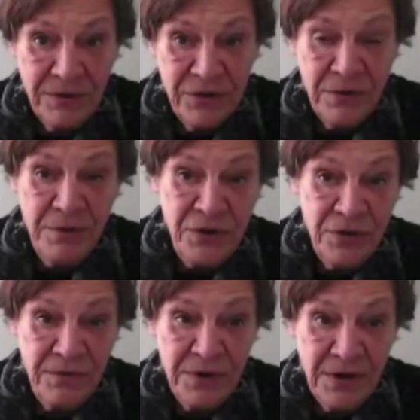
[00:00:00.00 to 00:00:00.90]
So we
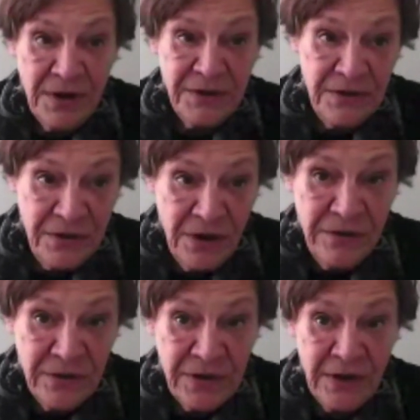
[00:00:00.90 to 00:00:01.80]
should, as
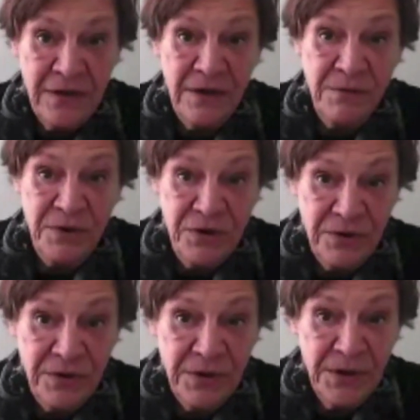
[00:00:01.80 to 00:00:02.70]
donors, I think we
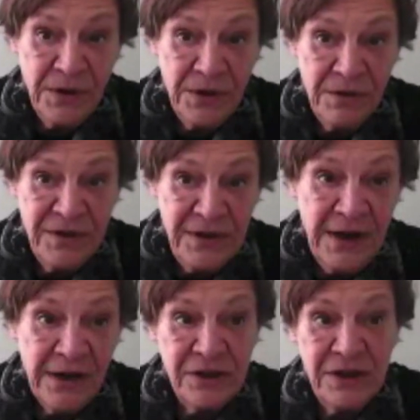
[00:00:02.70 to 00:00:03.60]
should see
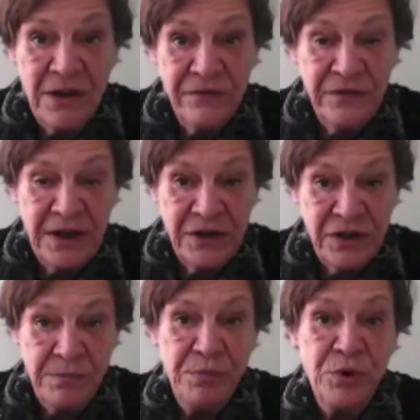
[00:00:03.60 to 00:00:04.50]
ourselves as
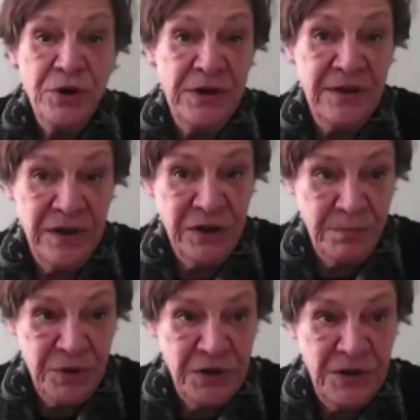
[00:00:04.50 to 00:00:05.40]
supporting this
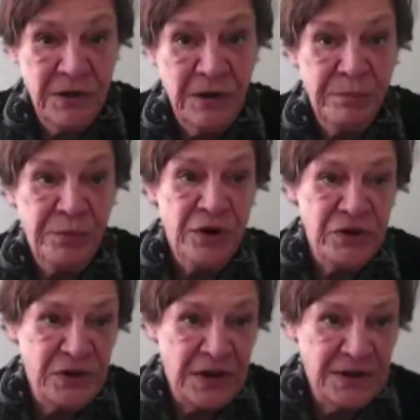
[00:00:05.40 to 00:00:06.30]
particular
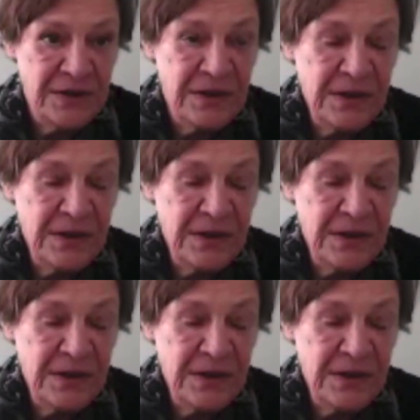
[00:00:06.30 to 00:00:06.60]
process.